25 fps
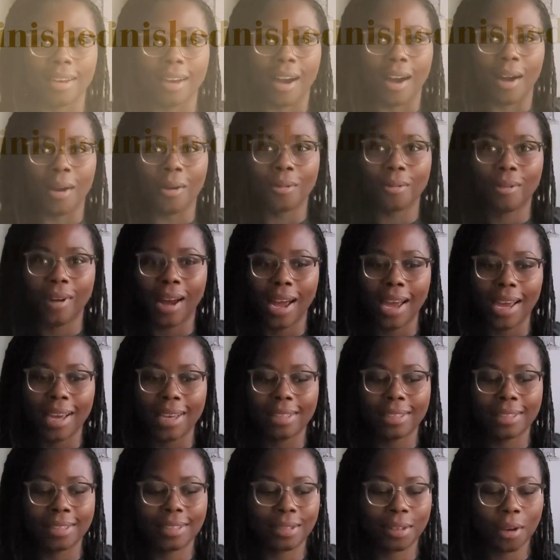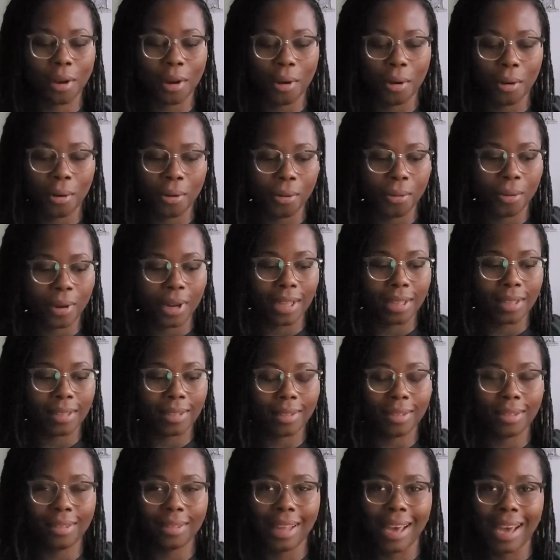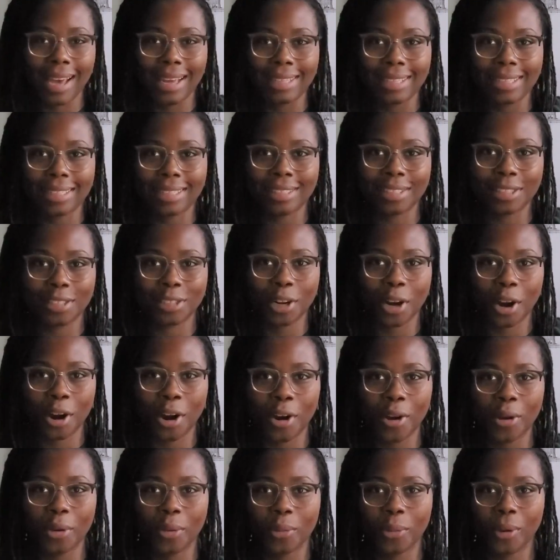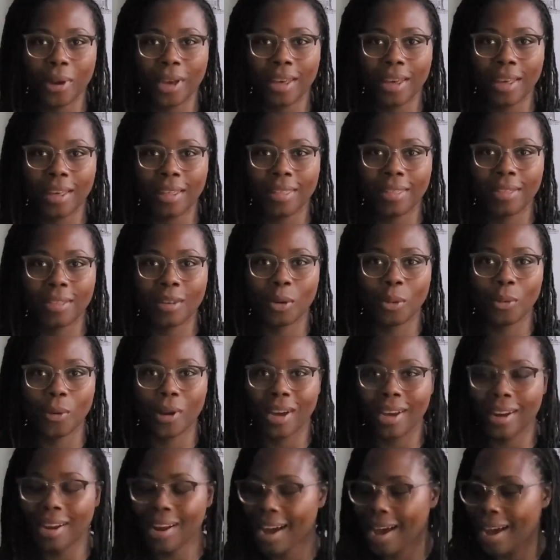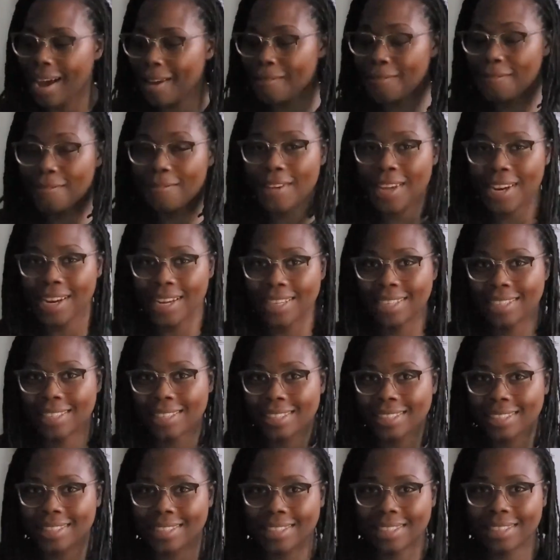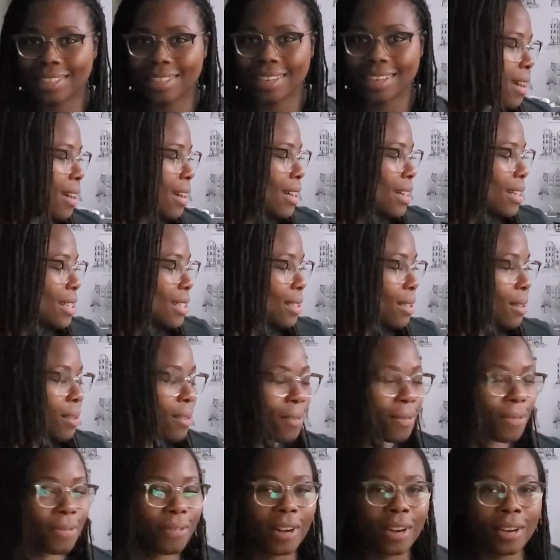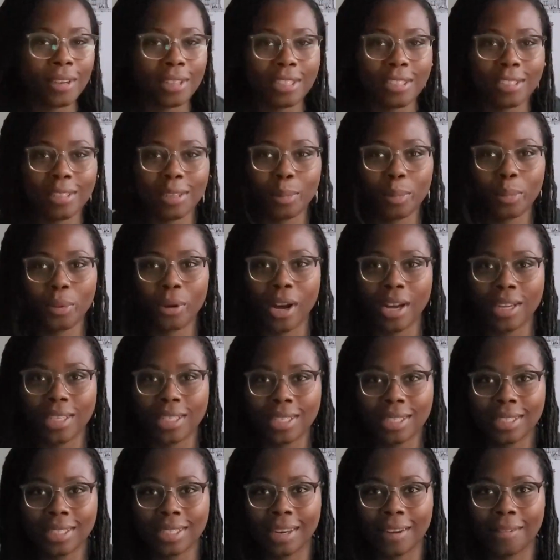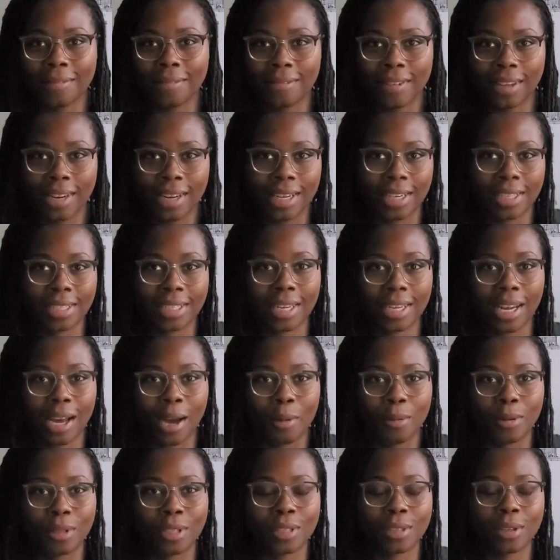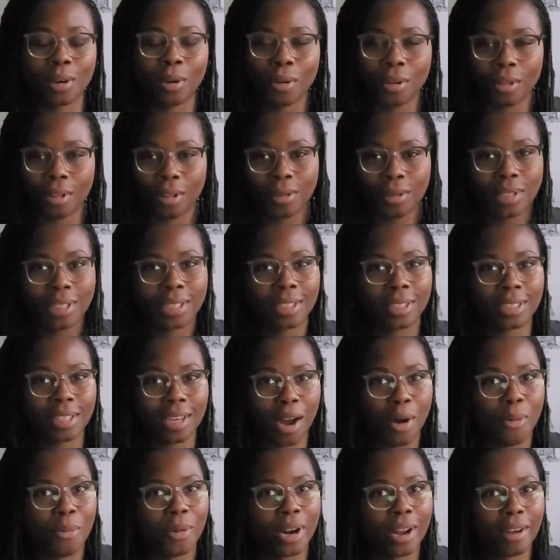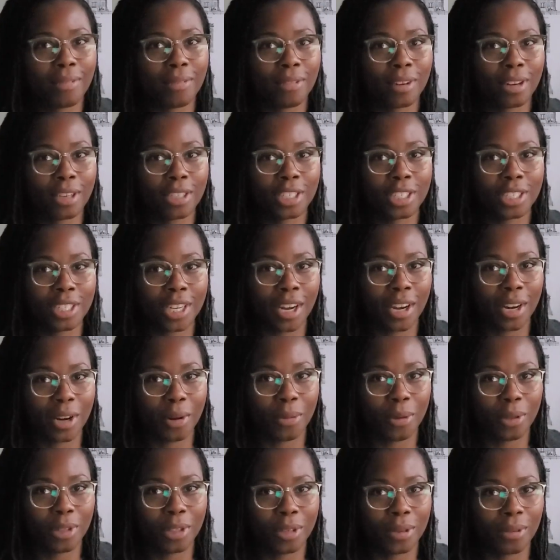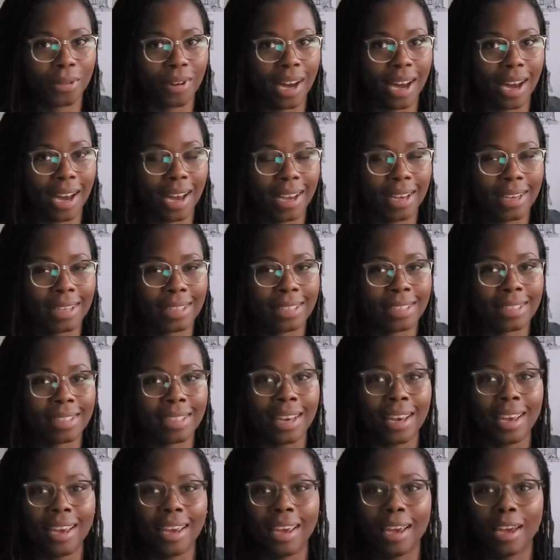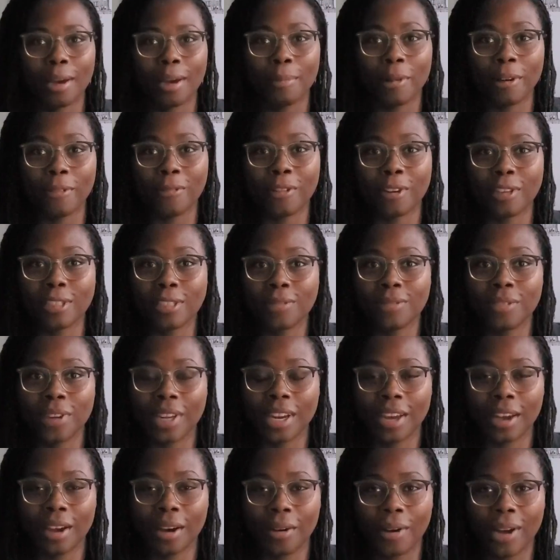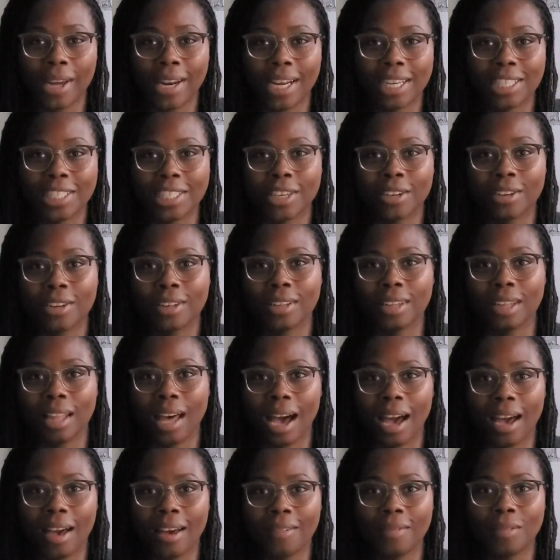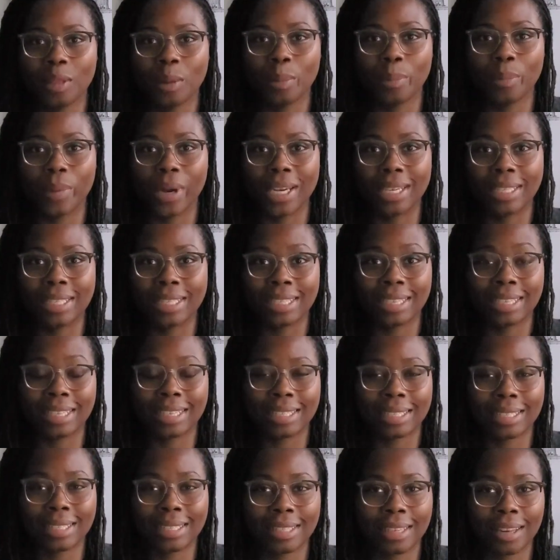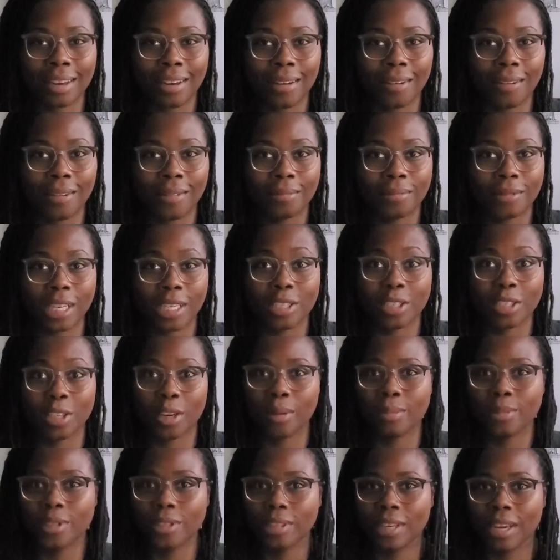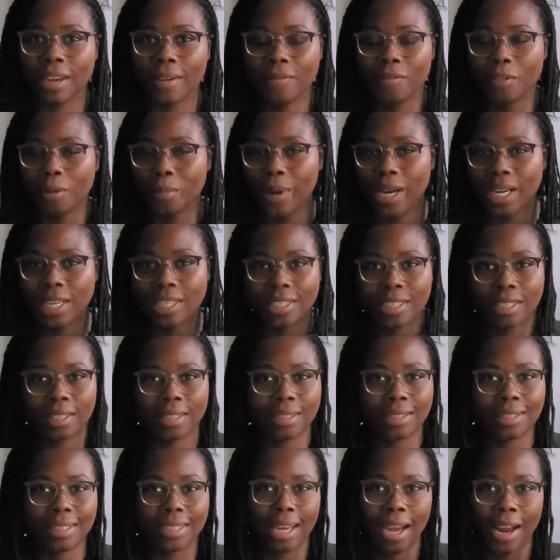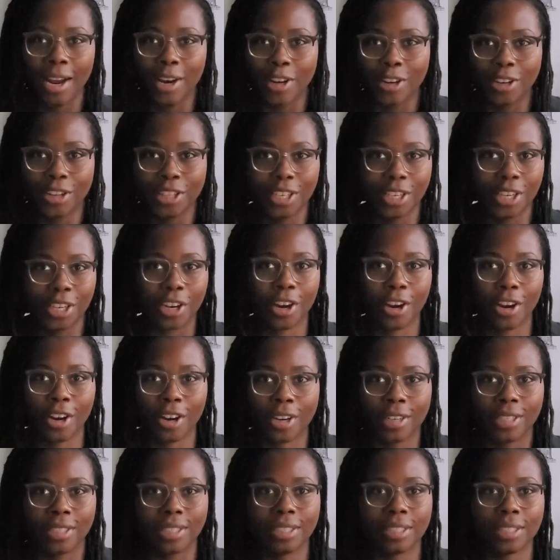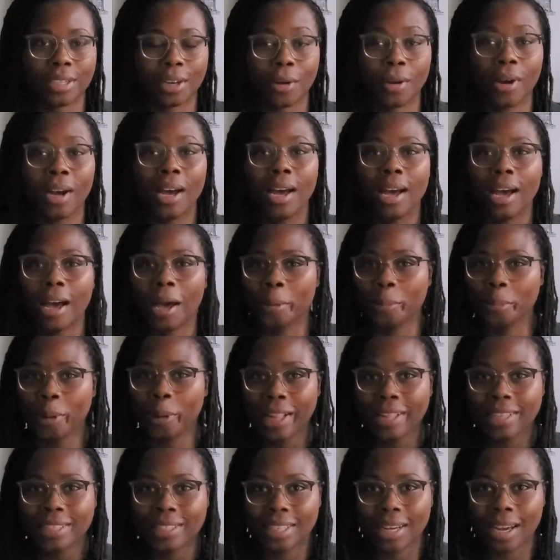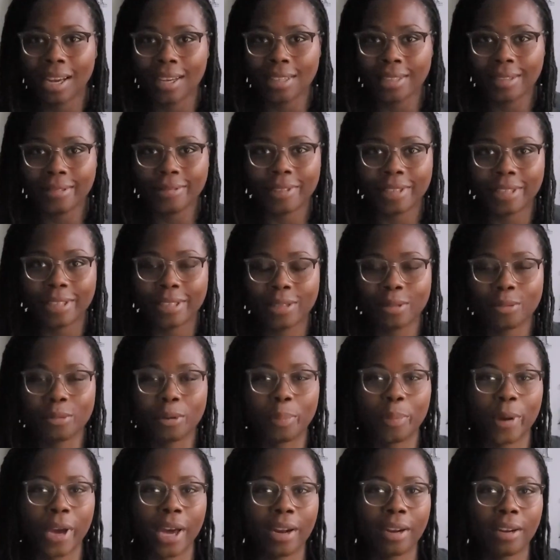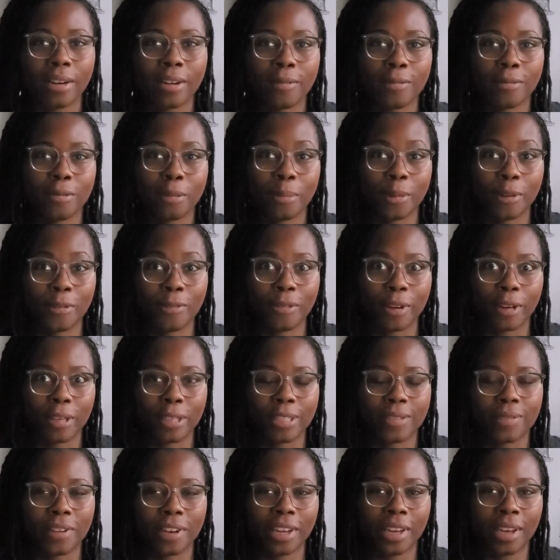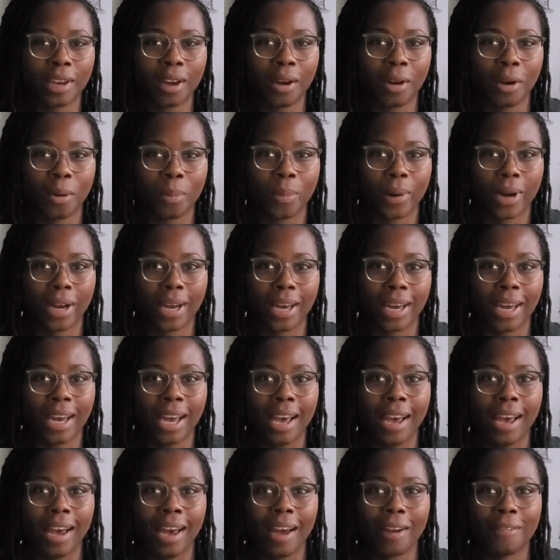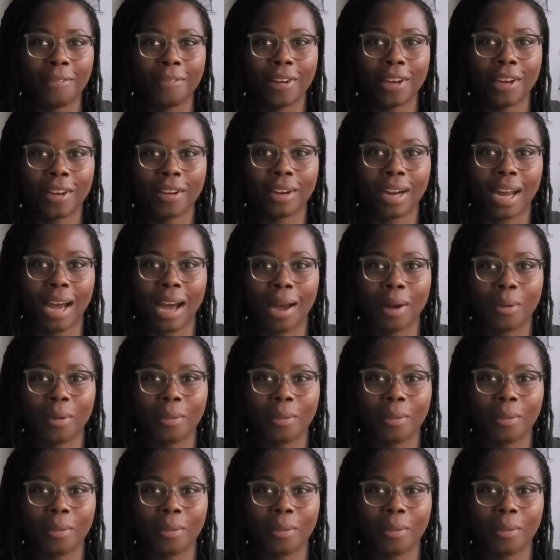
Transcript: All right, so let's start with what I finished. So the first project I finished, I was so close to done when I first shared it with you guys in my first video, and I shared a lot of the basics in terms of the information, designer, the yarn, and so I apologize if this is repetitive from the first video, but I figured I